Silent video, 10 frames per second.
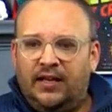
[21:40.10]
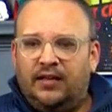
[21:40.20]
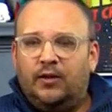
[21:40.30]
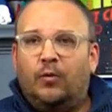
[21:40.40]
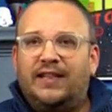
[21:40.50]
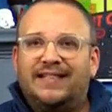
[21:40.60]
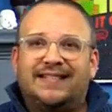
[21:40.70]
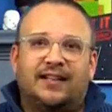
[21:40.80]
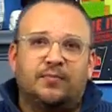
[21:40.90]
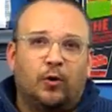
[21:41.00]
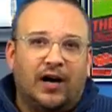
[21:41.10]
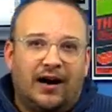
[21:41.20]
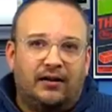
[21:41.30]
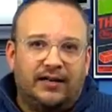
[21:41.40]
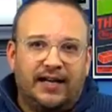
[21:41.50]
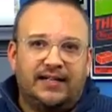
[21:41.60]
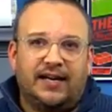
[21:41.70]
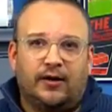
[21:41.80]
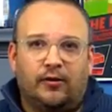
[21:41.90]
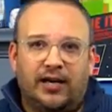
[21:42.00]
The one that sells more holiday
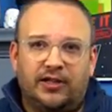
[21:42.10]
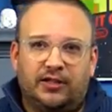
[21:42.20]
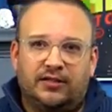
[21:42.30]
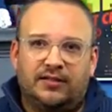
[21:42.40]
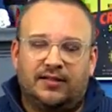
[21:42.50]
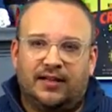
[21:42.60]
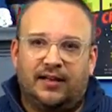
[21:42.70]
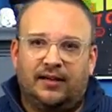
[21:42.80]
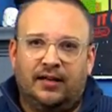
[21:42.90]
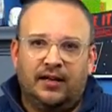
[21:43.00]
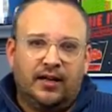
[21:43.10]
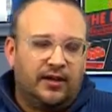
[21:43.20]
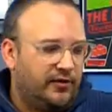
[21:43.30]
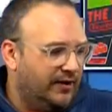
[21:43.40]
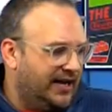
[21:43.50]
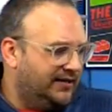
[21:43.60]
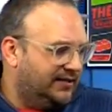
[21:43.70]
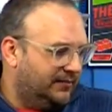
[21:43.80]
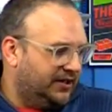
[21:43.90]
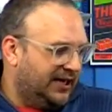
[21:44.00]
decorations than thread
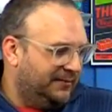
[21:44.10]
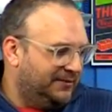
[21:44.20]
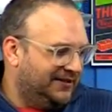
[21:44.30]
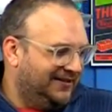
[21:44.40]
sometimes.